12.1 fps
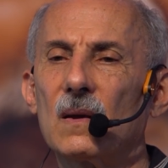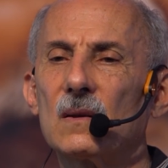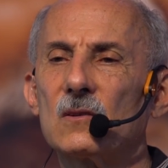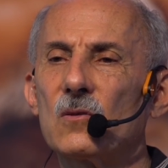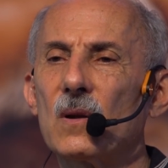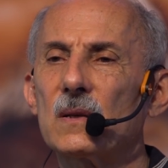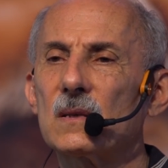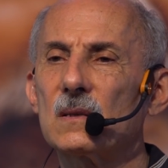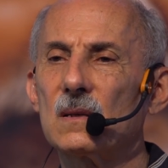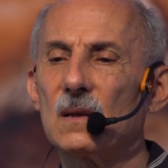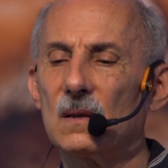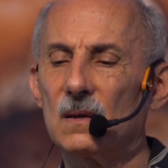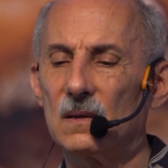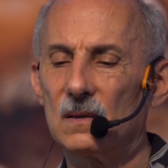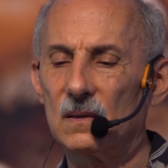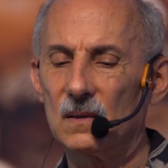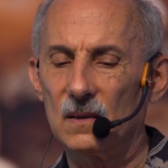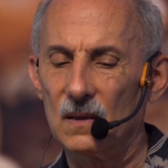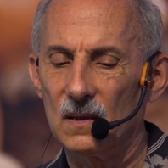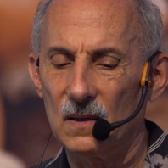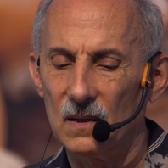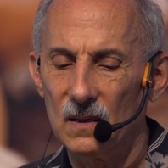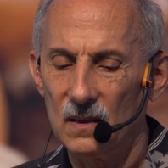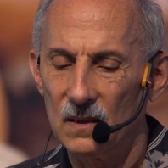Trust it.
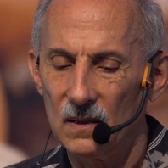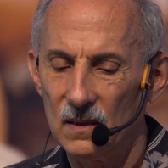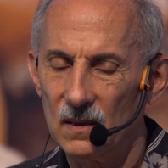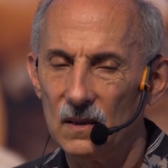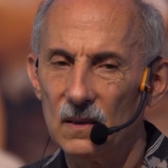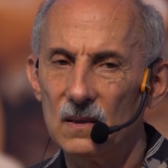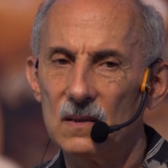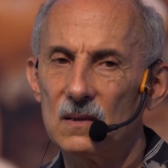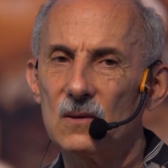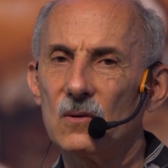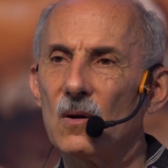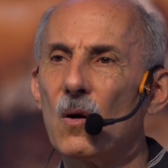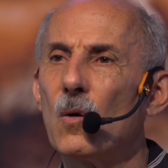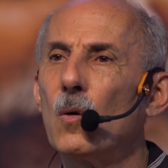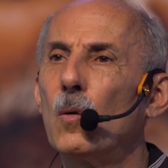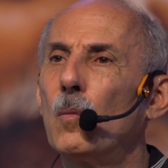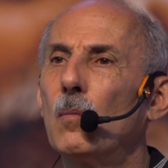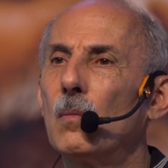It is your home.